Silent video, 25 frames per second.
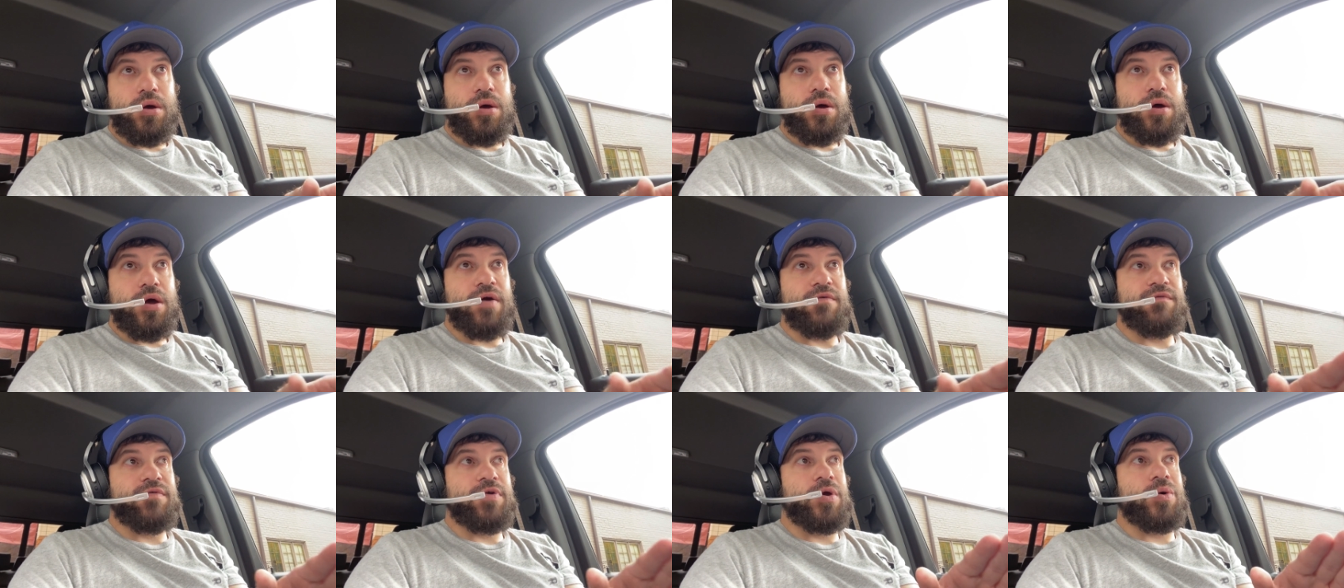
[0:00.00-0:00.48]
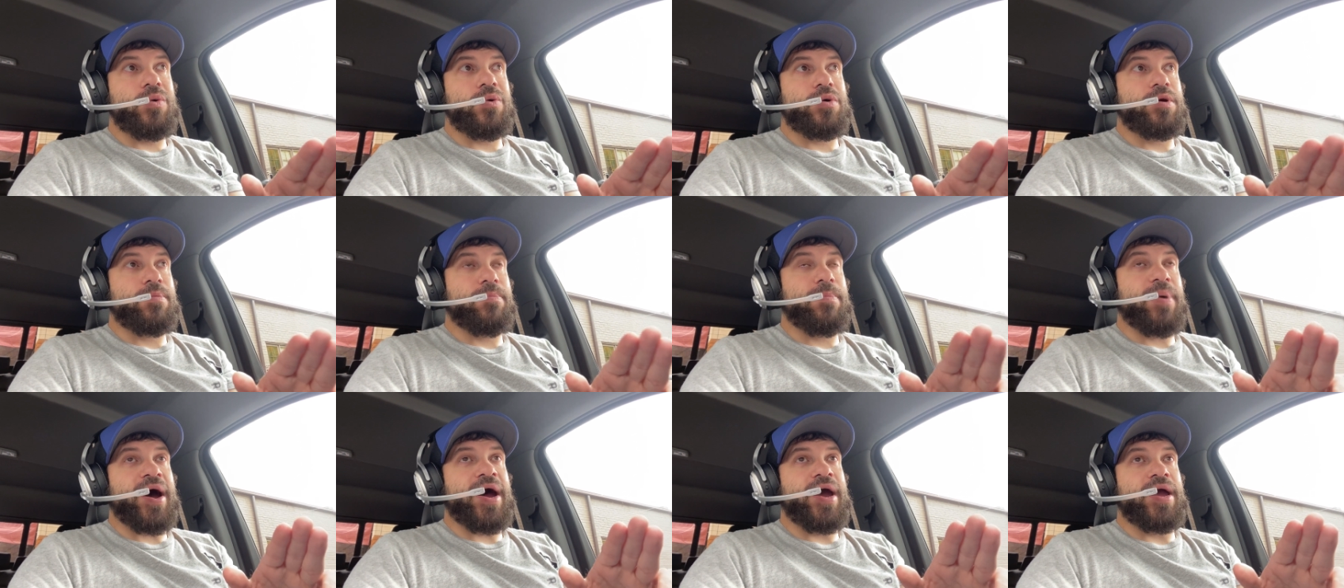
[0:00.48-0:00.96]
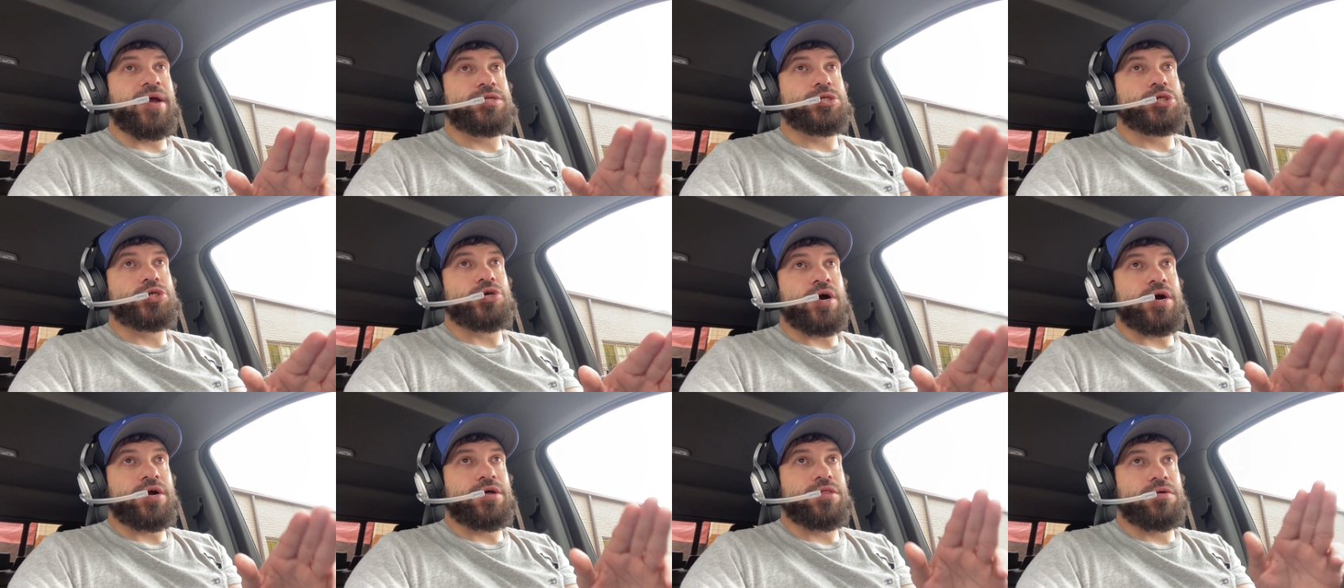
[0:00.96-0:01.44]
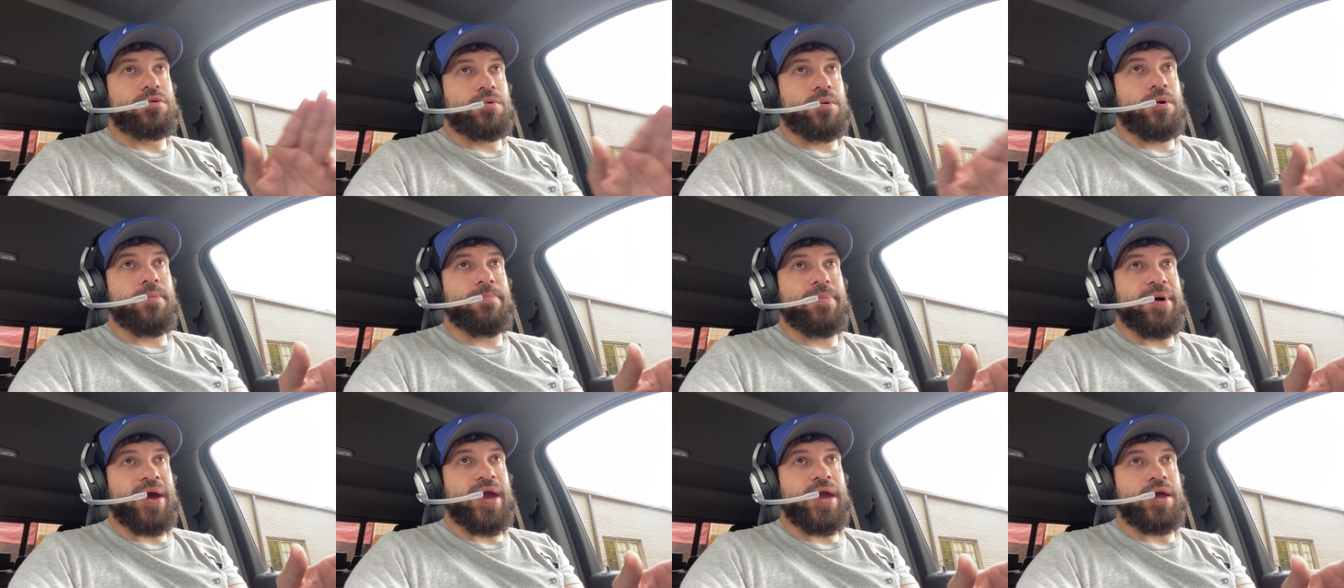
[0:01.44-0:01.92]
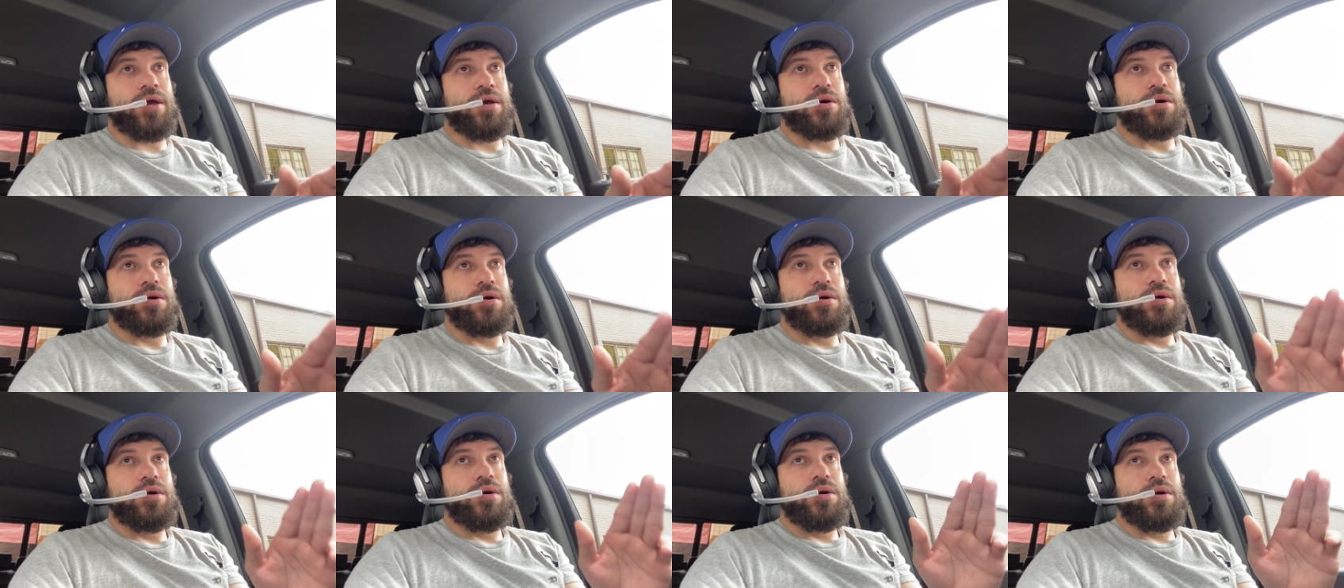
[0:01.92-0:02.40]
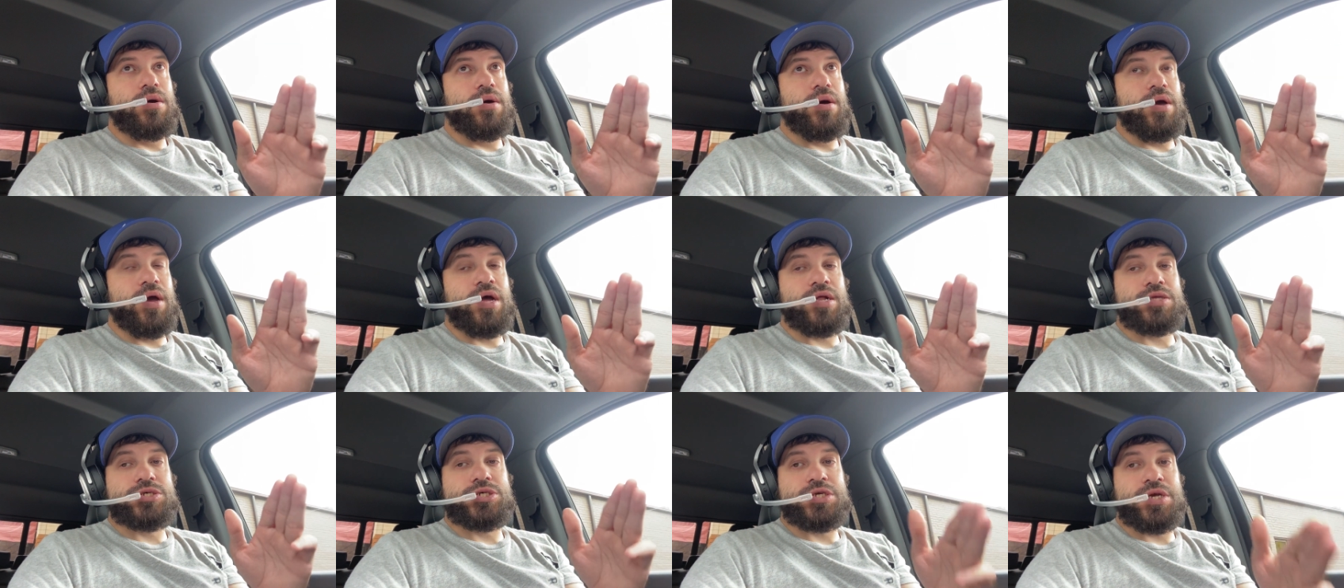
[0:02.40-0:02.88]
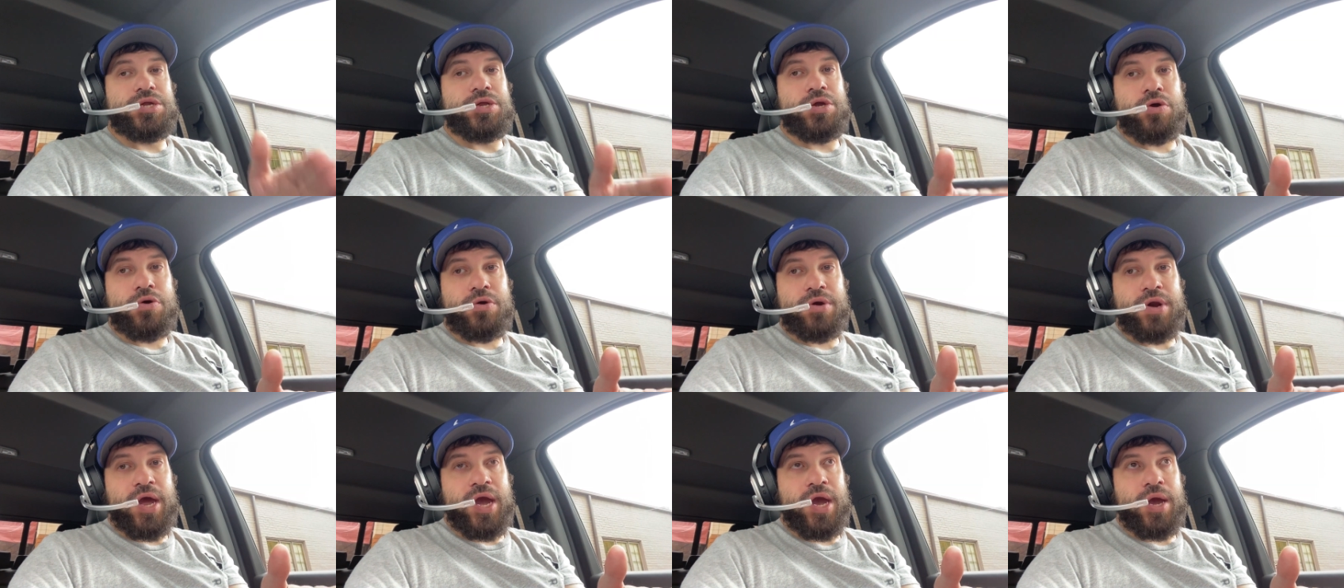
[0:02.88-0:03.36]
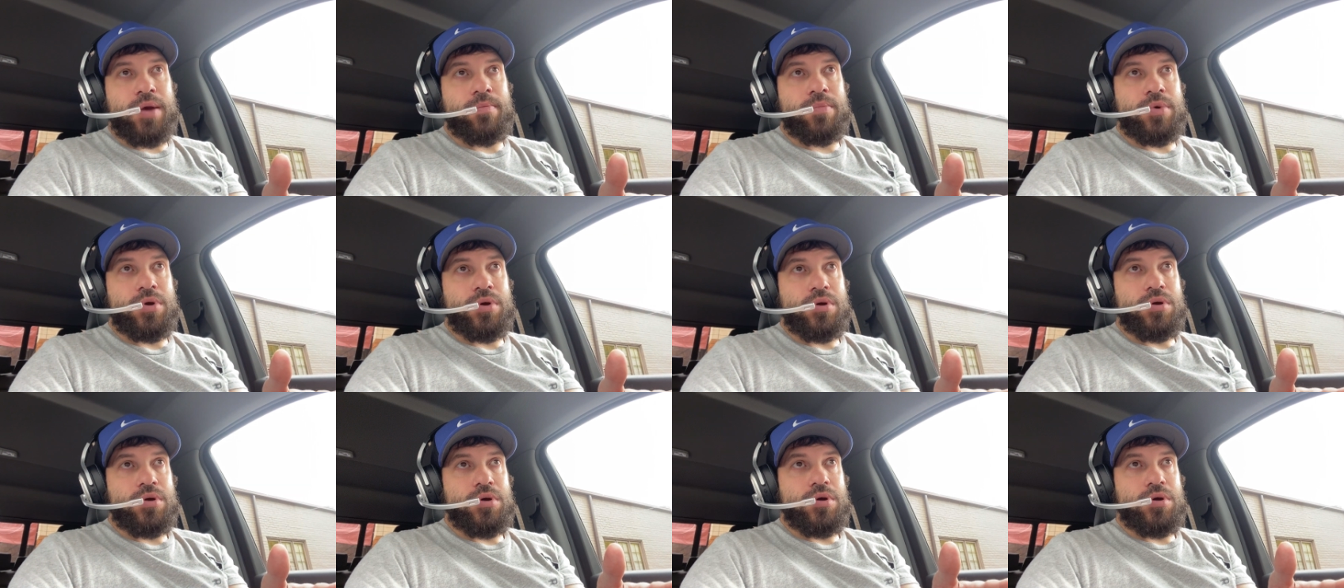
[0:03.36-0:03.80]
if you were to buy a truck through a bank, it's in your name